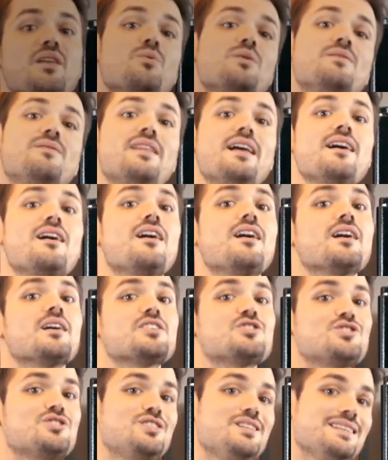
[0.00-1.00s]
that we've let
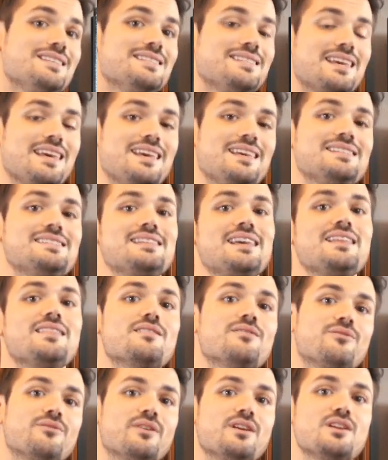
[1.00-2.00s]
our cheesecake set in
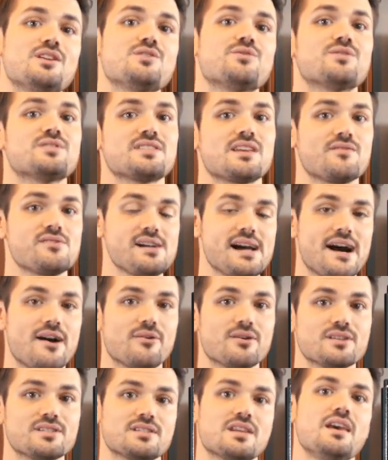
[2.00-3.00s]
the fridge for several
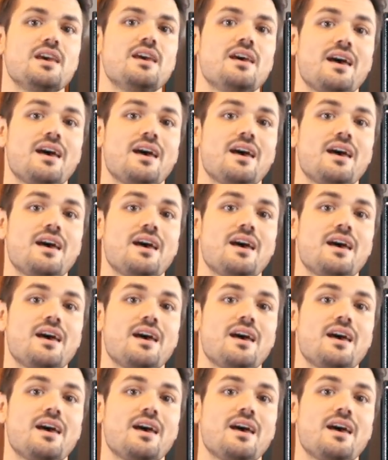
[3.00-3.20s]
hours,